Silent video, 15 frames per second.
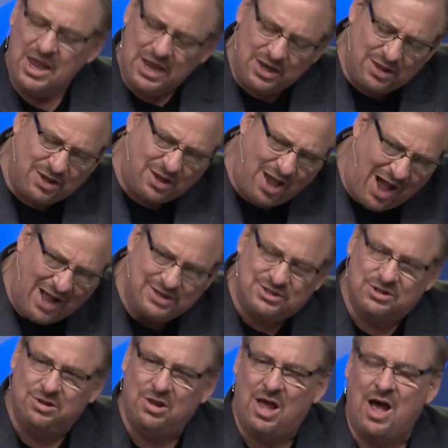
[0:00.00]
in
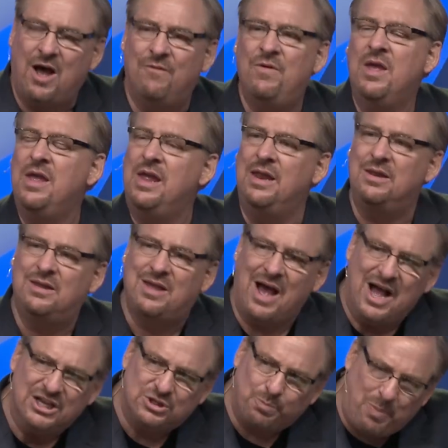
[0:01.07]
God's love, in
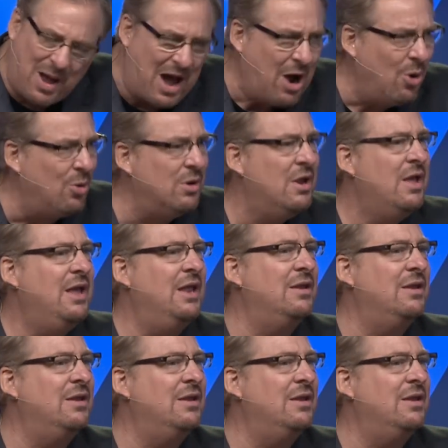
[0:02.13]
God's power,